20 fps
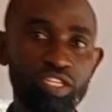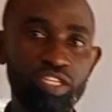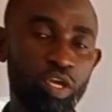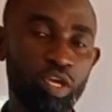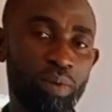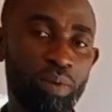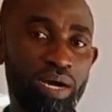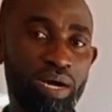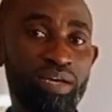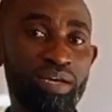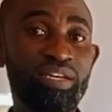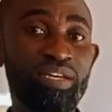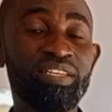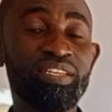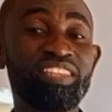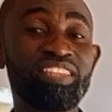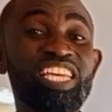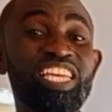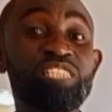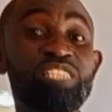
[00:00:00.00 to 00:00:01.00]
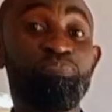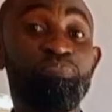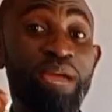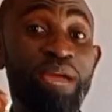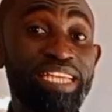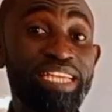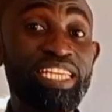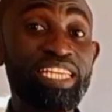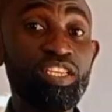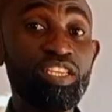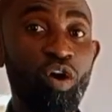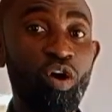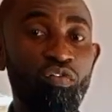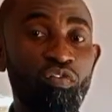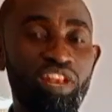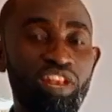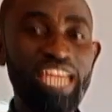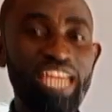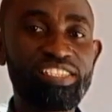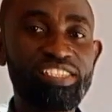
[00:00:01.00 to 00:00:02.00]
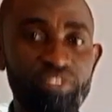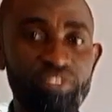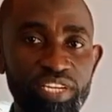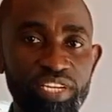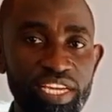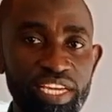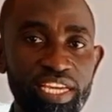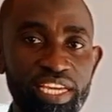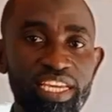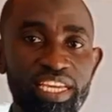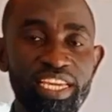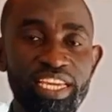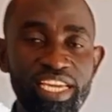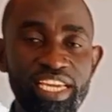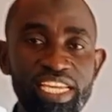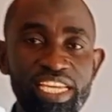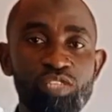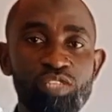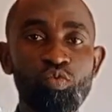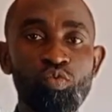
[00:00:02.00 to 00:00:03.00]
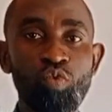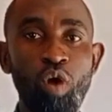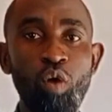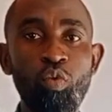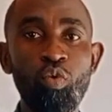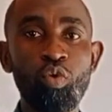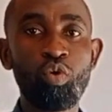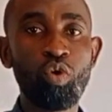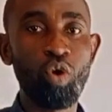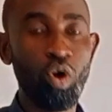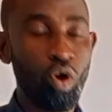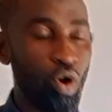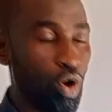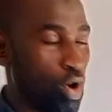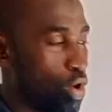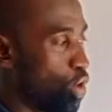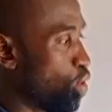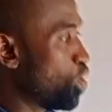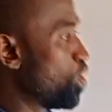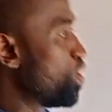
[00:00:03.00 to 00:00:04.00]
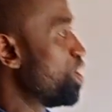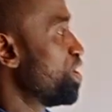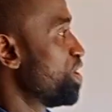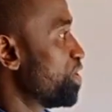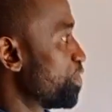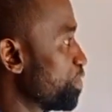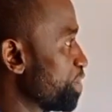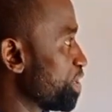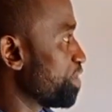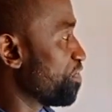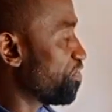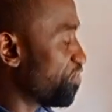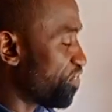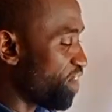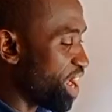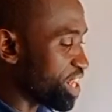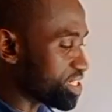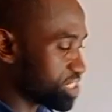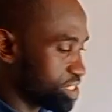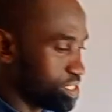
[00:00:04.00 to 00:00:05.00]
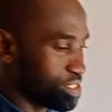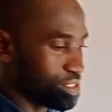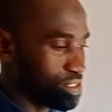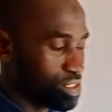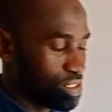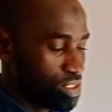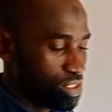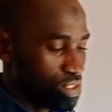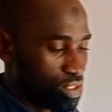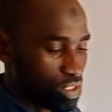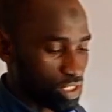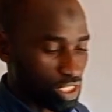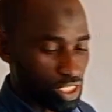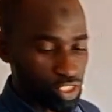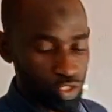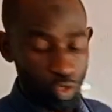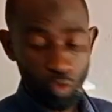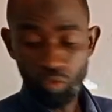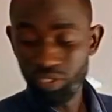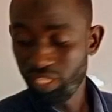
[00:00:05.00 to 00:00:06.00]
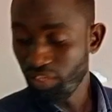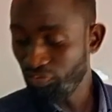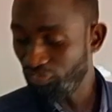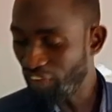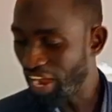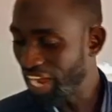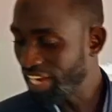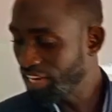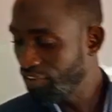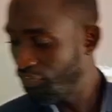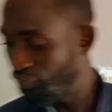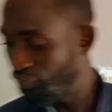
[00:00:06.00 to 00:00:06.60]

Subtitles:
the normal. This bending of light ray is what we call refraction. Okay, so we define